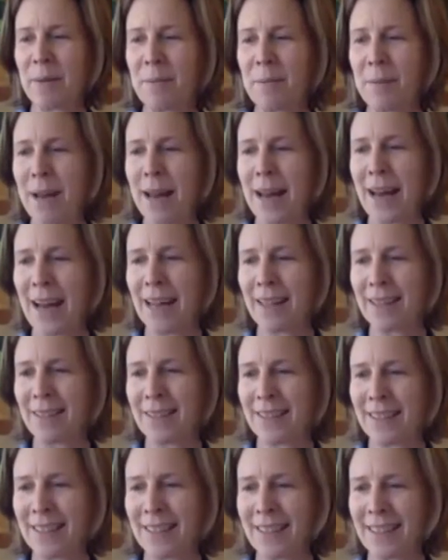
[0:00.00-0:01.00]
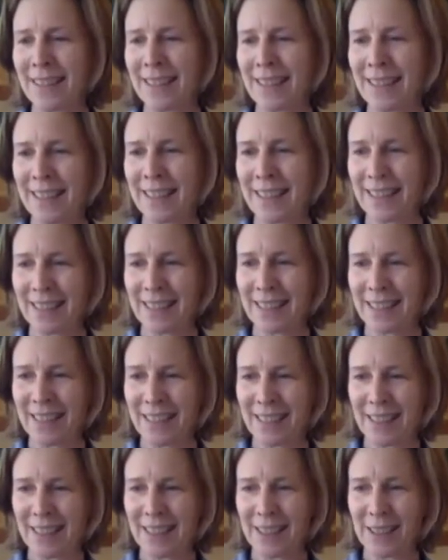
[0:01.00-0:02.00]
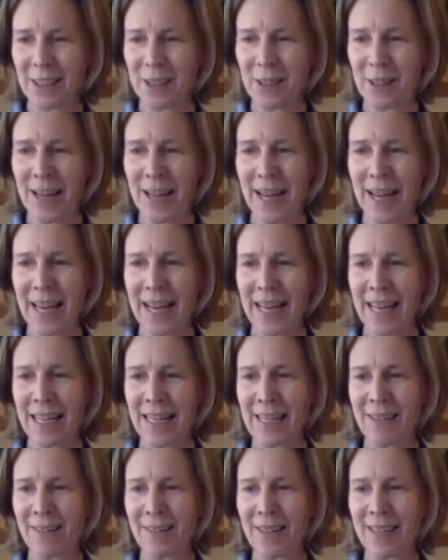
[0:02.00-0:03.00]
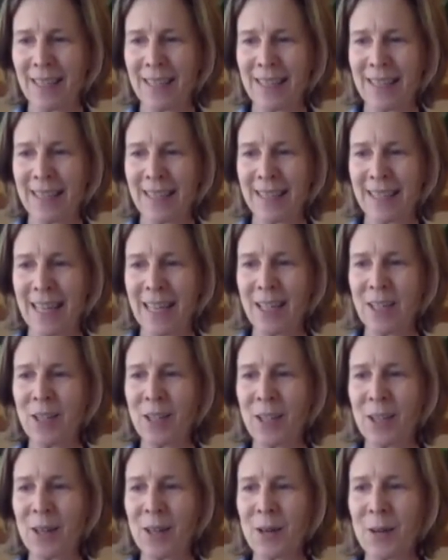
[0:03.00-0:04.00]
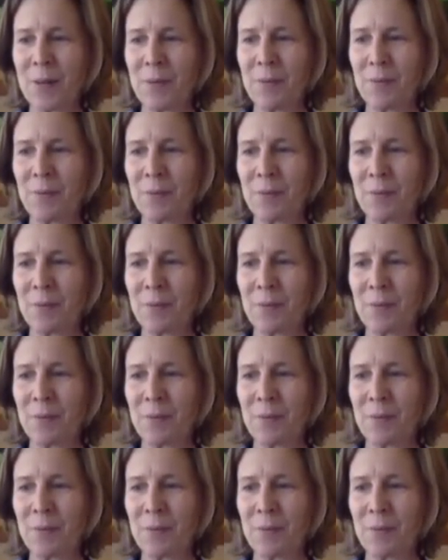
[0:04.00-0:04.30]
back if your head in the center.